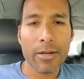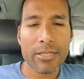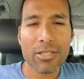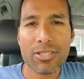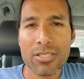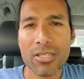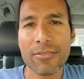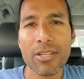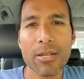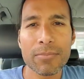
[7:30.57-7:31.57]
right, so just to give
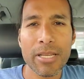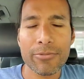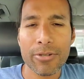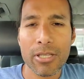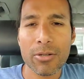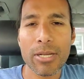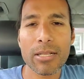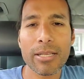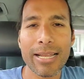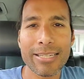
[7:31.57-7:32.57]
you an update really
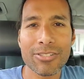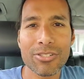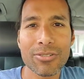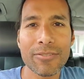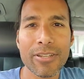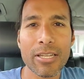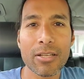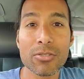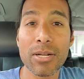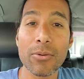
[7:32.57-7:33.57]
quickly, I didn't shoot the
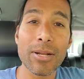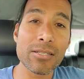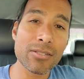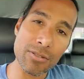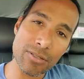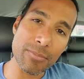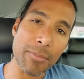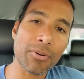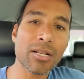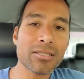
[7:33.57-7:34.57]
videos when I went to see my
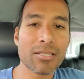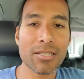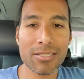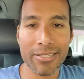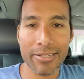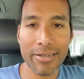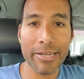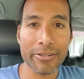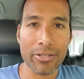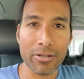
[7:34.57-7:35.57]
prosthetist
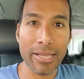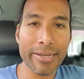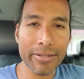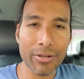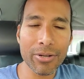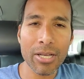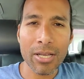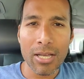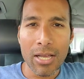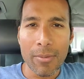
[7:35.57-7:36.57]
here at Orlando.
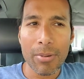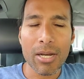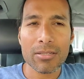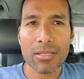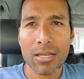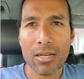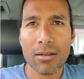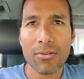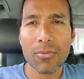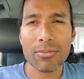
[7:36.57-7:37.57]

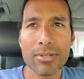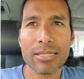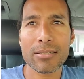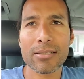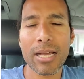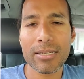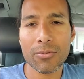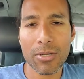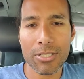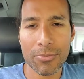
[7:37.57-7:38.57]
But what we decided
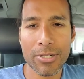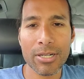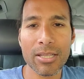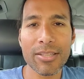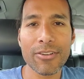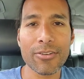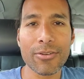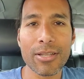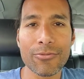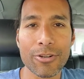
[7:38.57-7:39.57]
was we're going to leave it
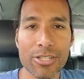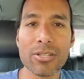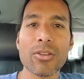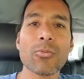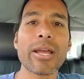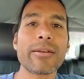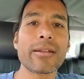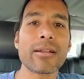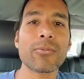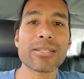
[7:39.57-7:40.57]
originally where
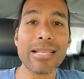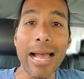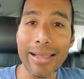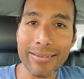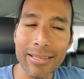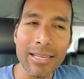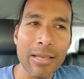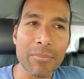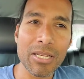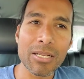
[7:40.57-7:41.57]
it was at,
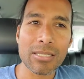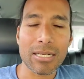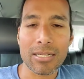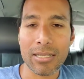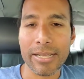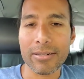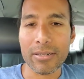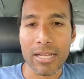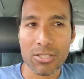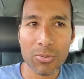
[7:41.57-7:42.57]
because I got to land on
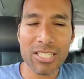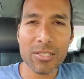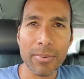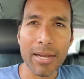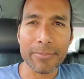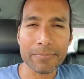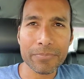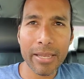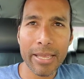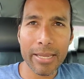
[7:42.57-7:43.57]
that sweet spot.
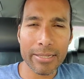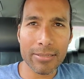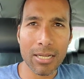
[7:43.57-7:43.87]
And